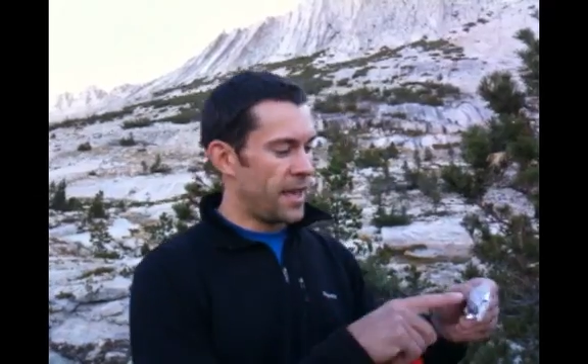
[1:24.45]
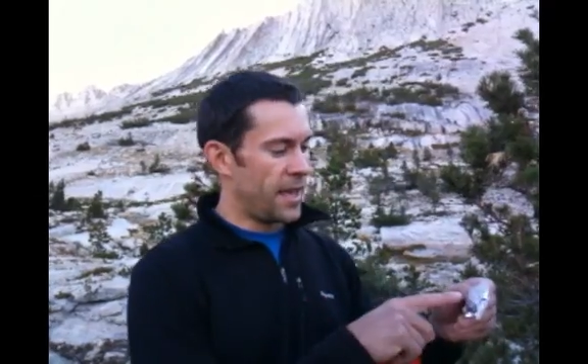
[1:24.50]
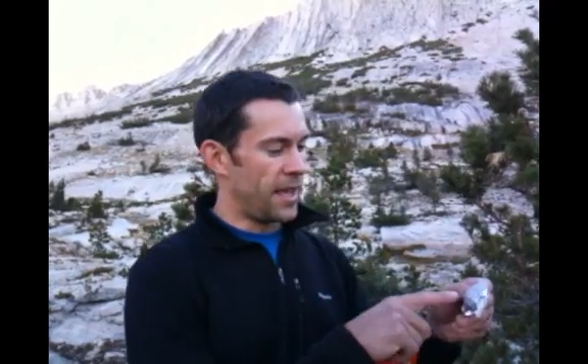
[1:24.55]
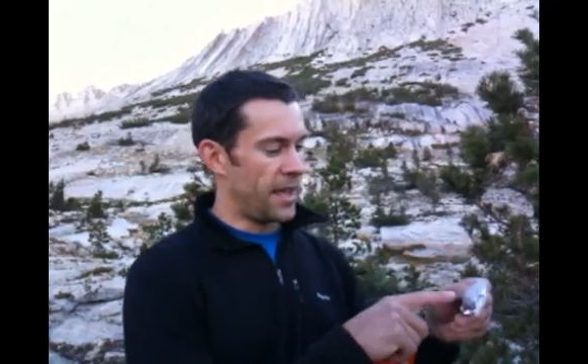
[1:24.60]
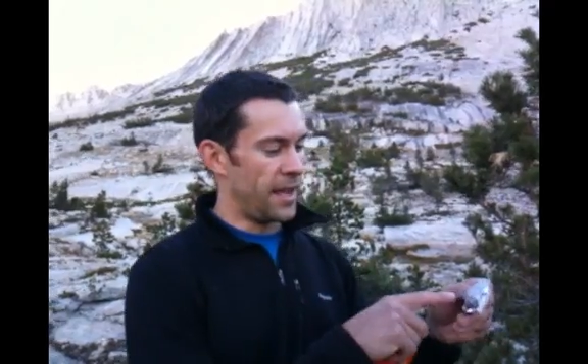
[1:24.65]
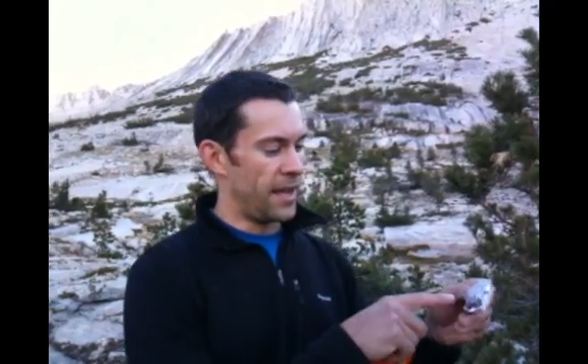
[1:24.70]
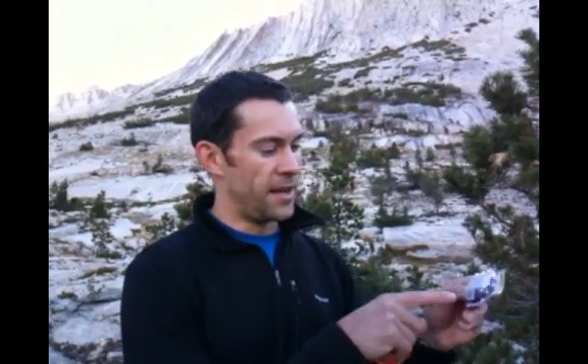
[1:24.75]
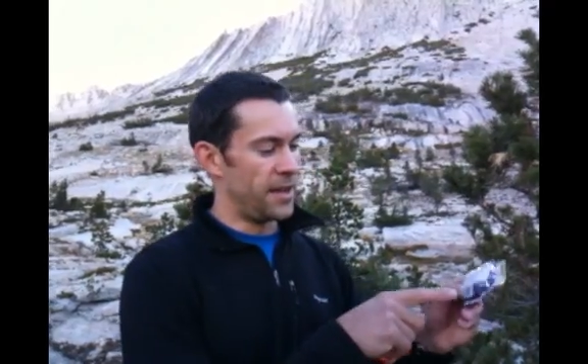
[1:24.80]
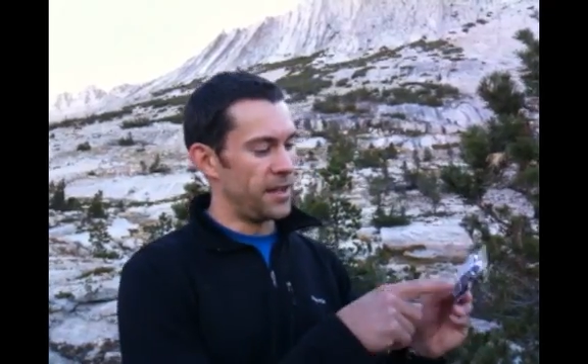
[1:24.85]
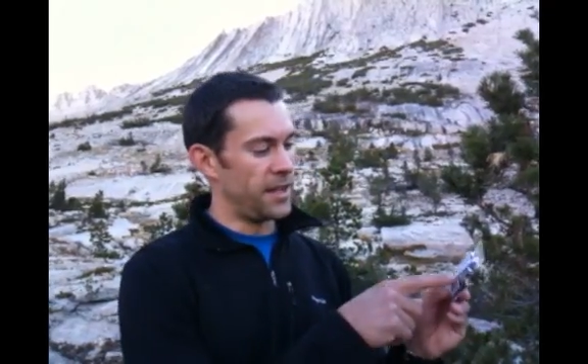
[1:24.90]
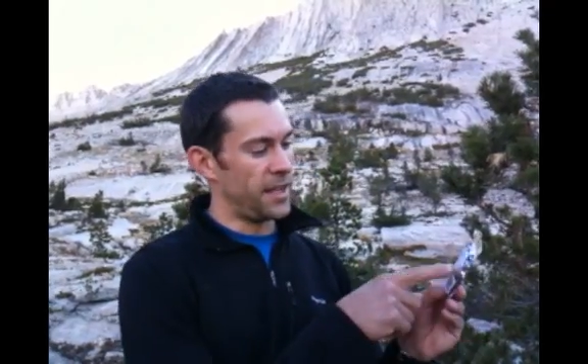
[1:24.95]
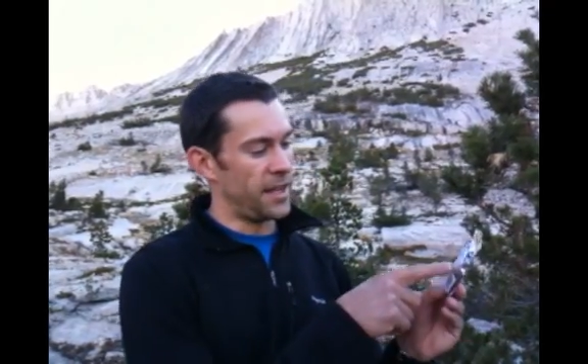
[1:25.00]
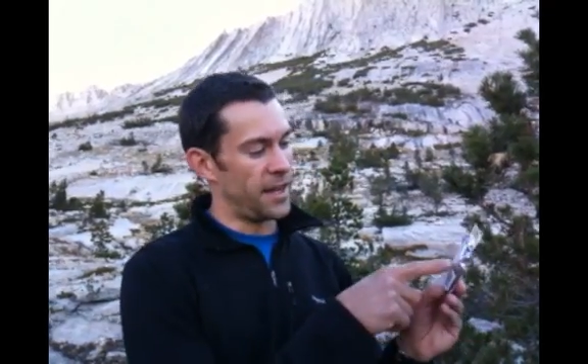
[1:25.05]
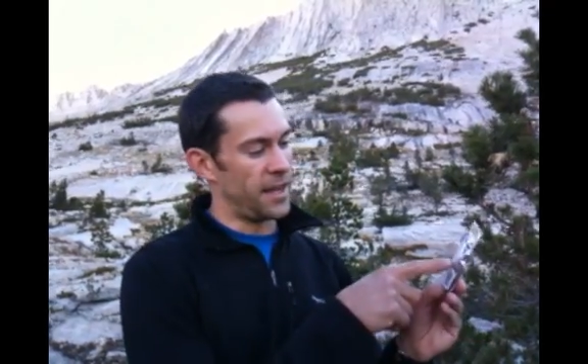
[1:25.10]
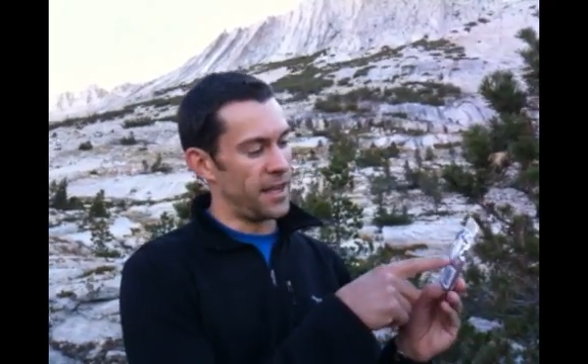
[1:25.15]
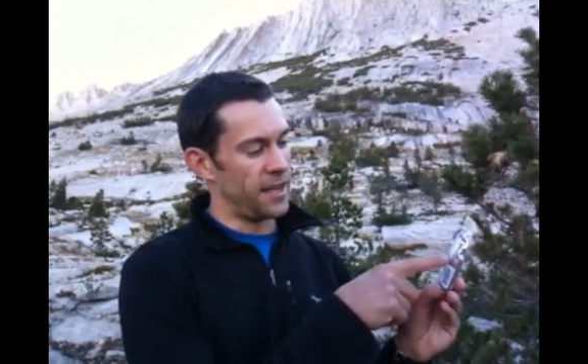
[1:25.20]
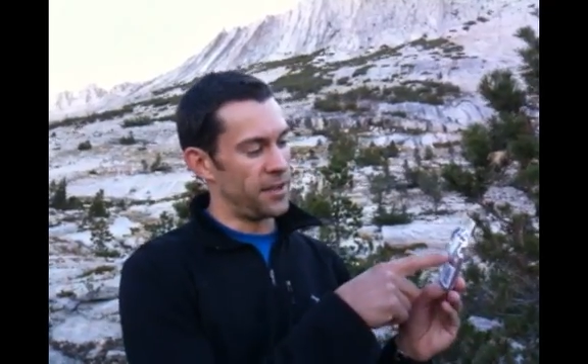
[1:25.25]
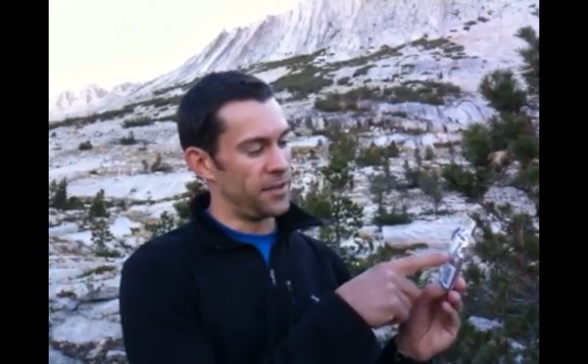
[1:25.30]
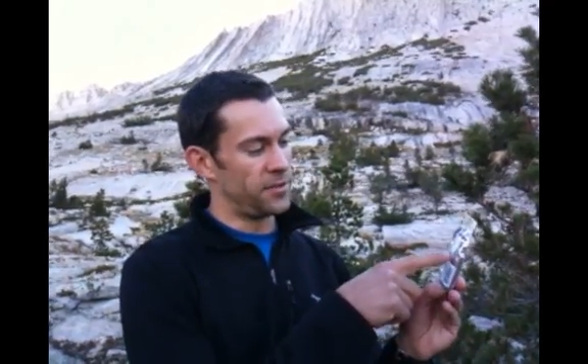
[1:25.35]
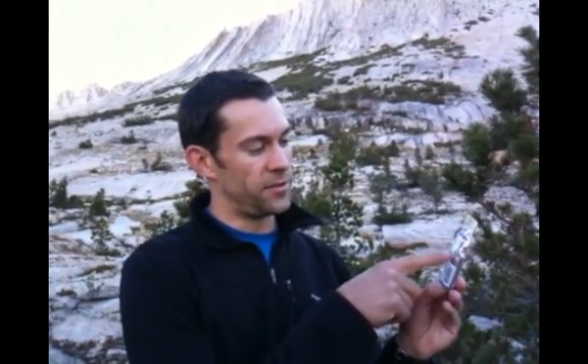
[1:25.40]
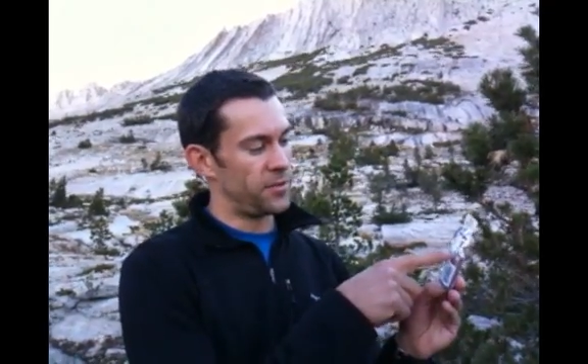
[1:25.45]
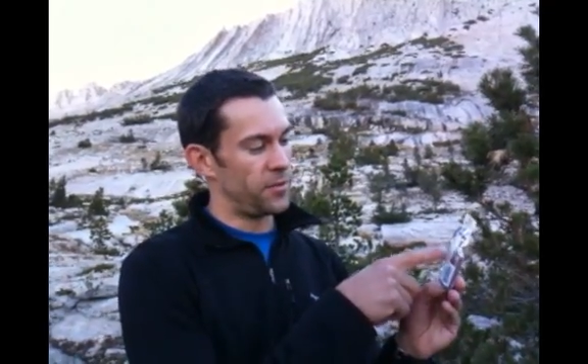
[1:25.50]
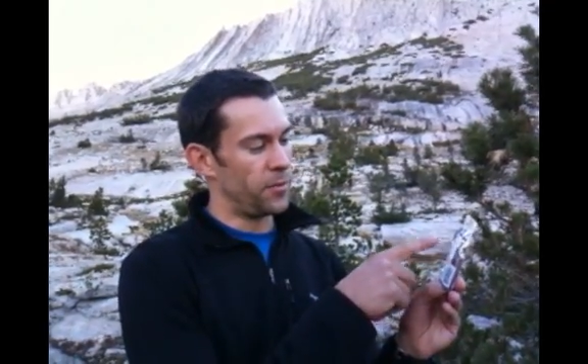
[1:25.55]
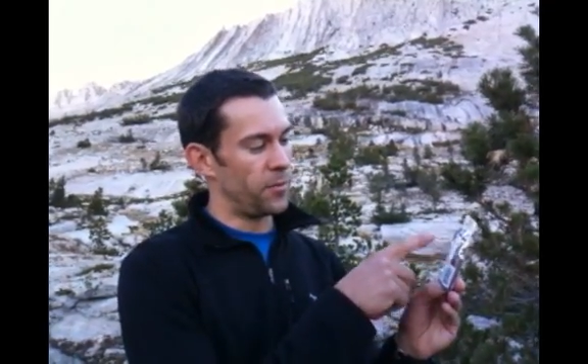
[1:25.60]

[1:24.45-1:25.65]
And it has